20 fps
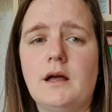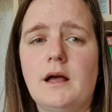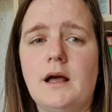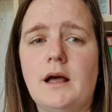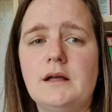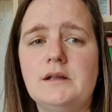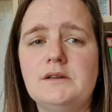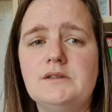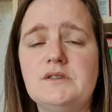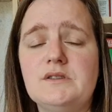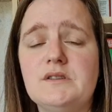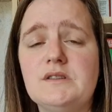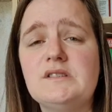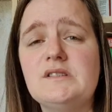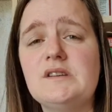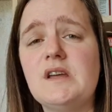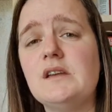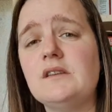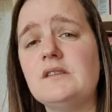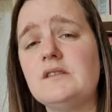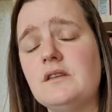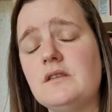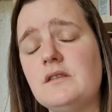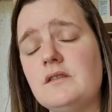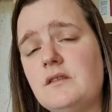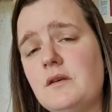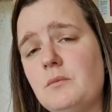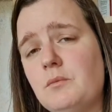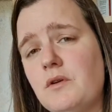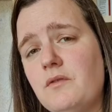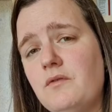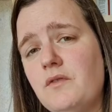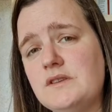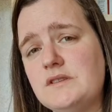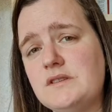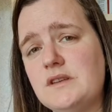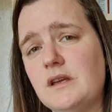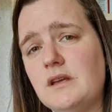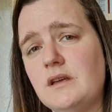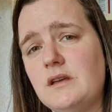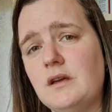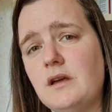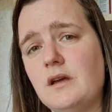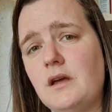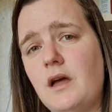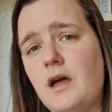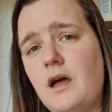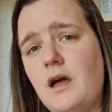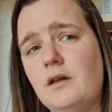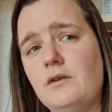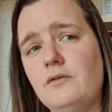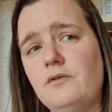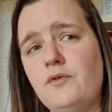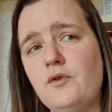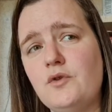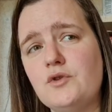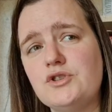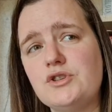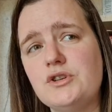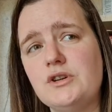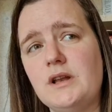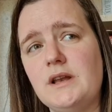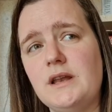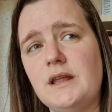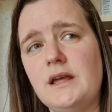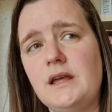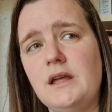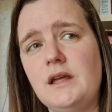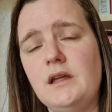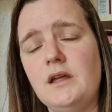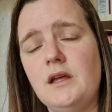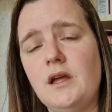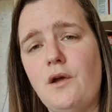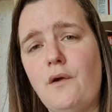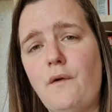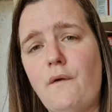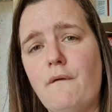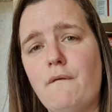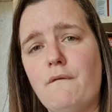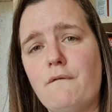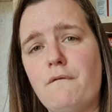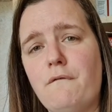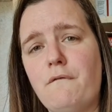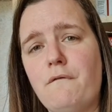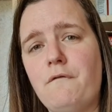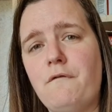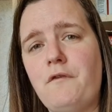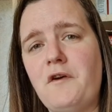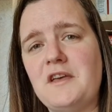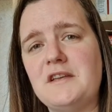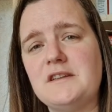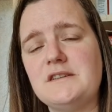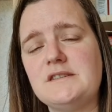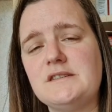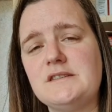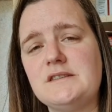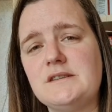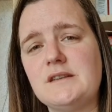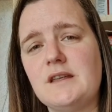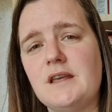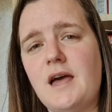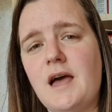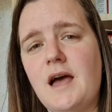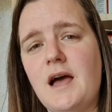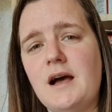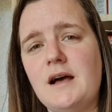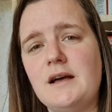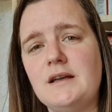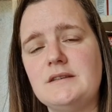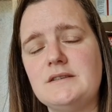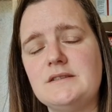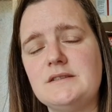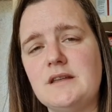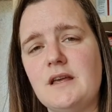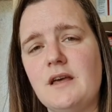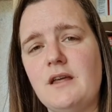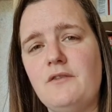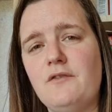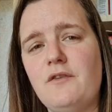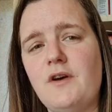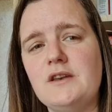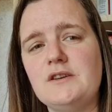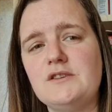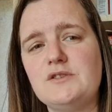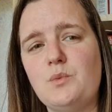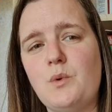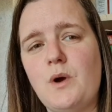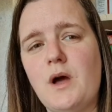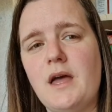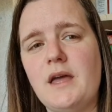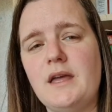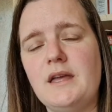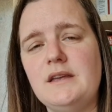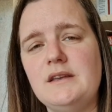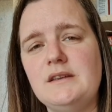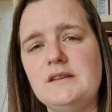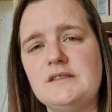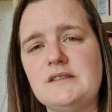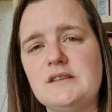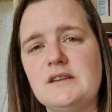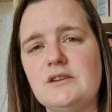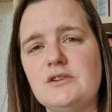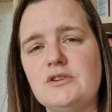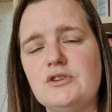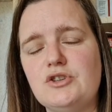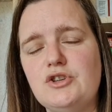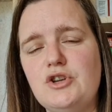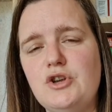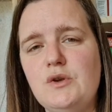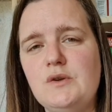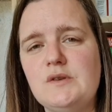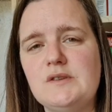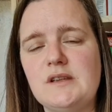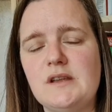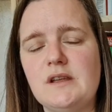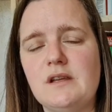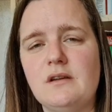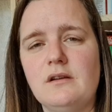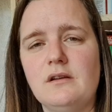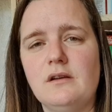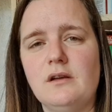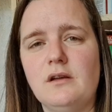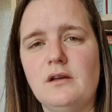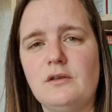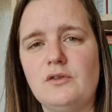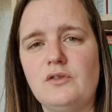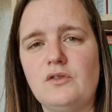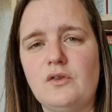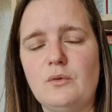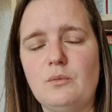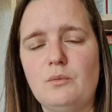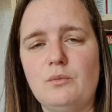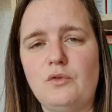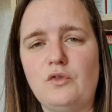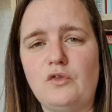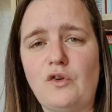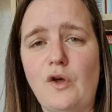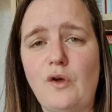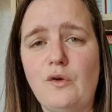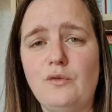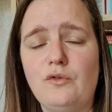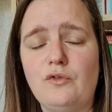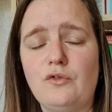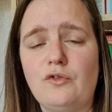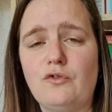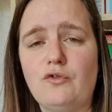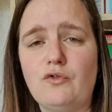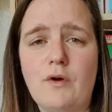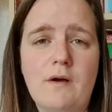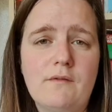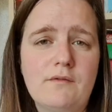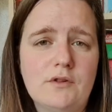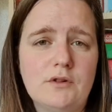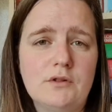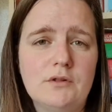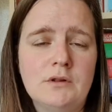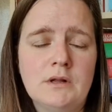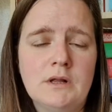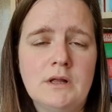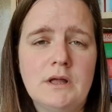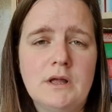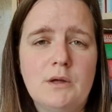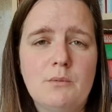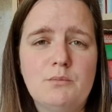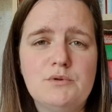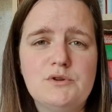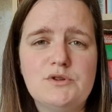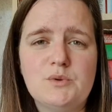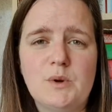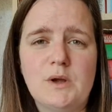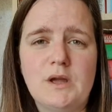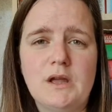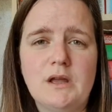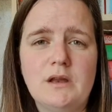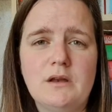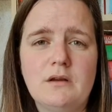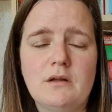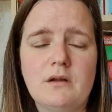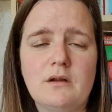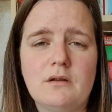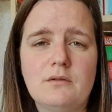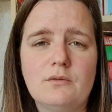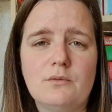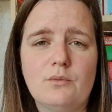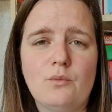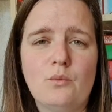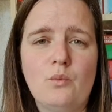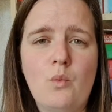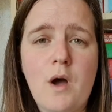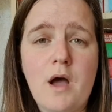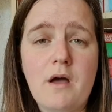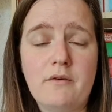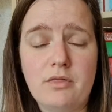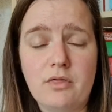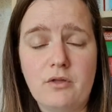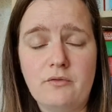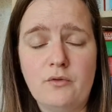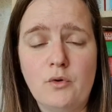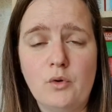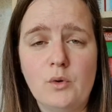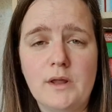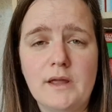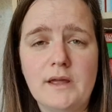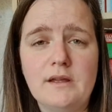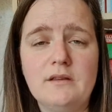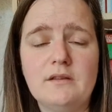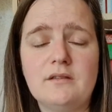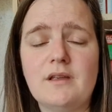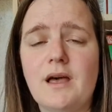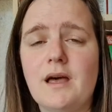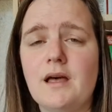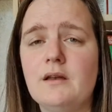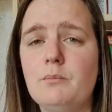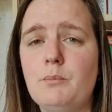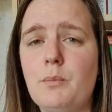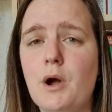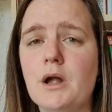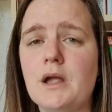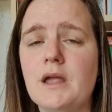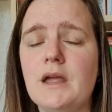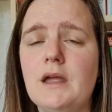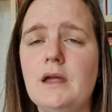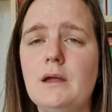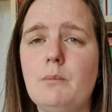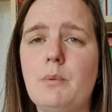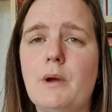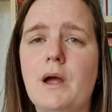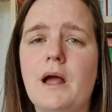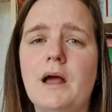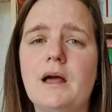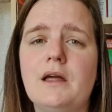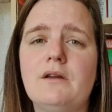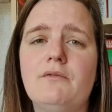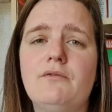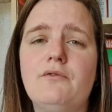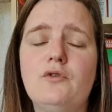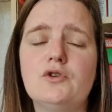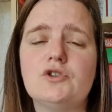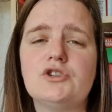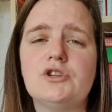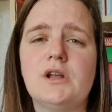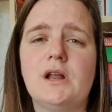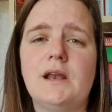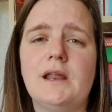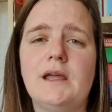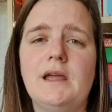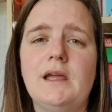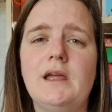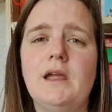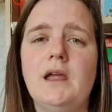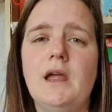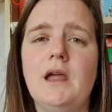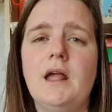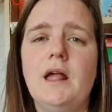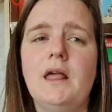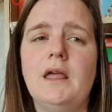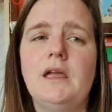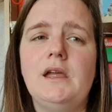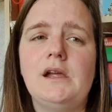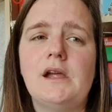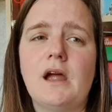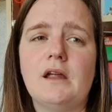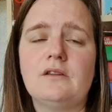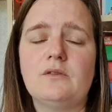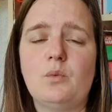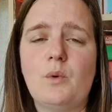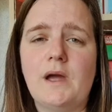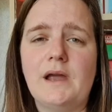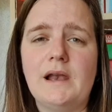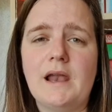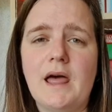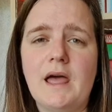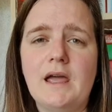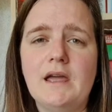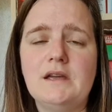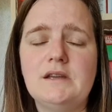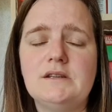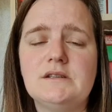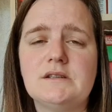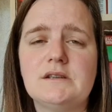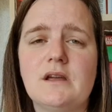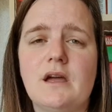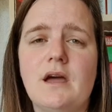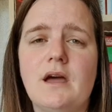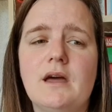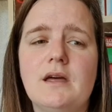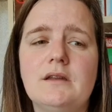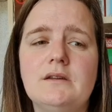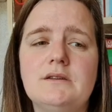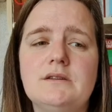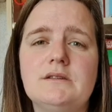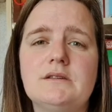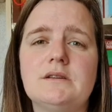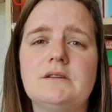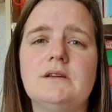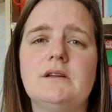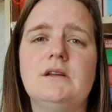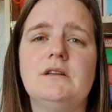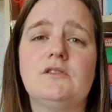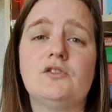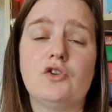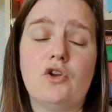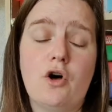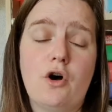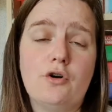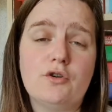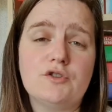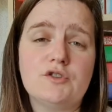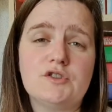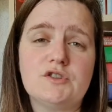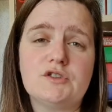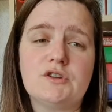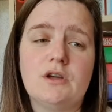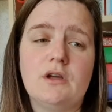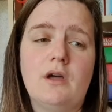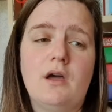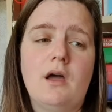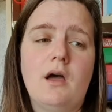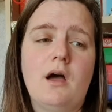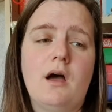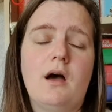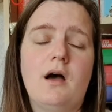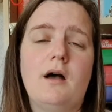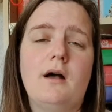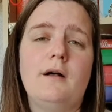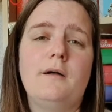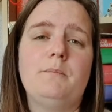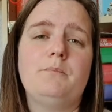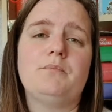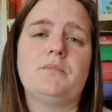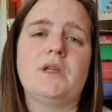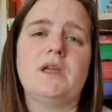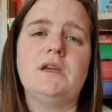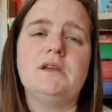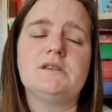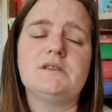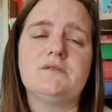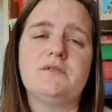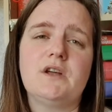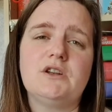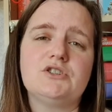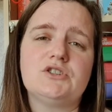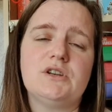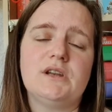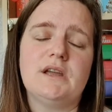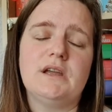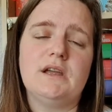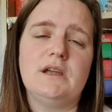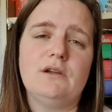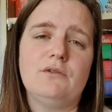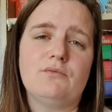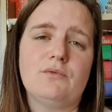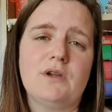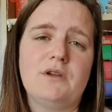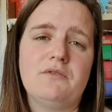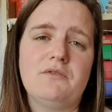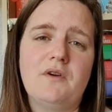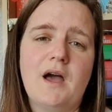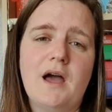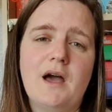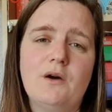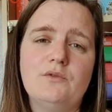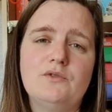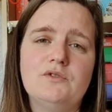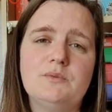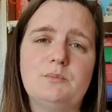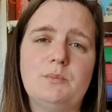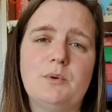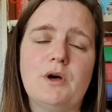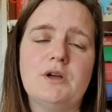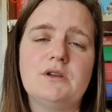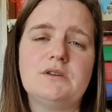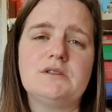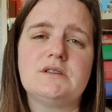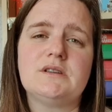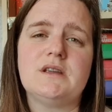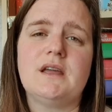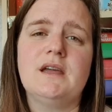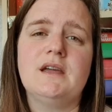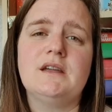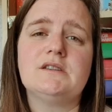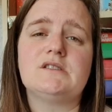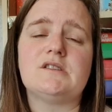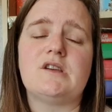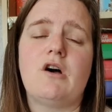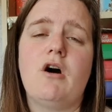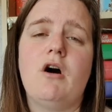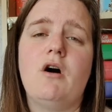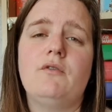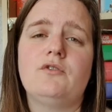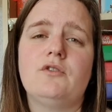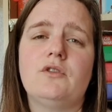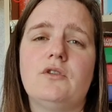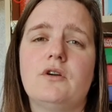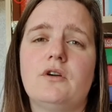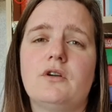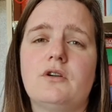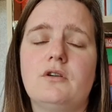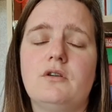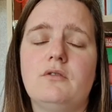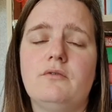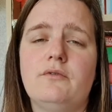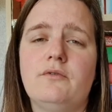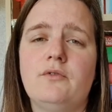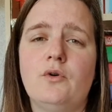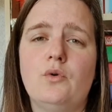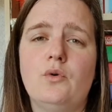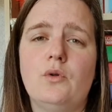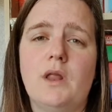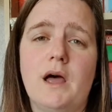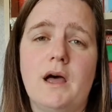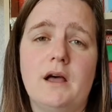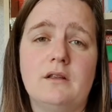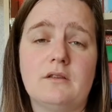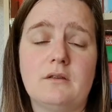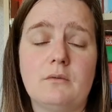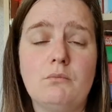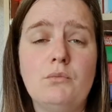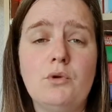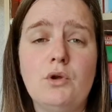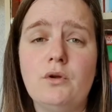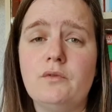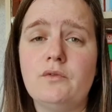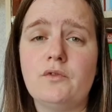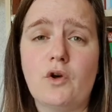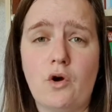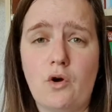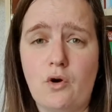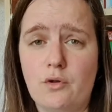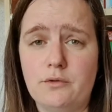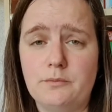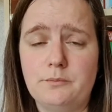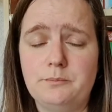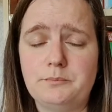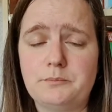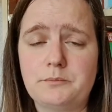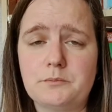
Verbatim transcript: and this takes some convincing and fortunately Fitz has an event where he's using some stones to travel between where the fool is and Buckkeep. and unfortunately he gets waylaid and is lost um, he is eventually refound, but it's after the fool has moved on.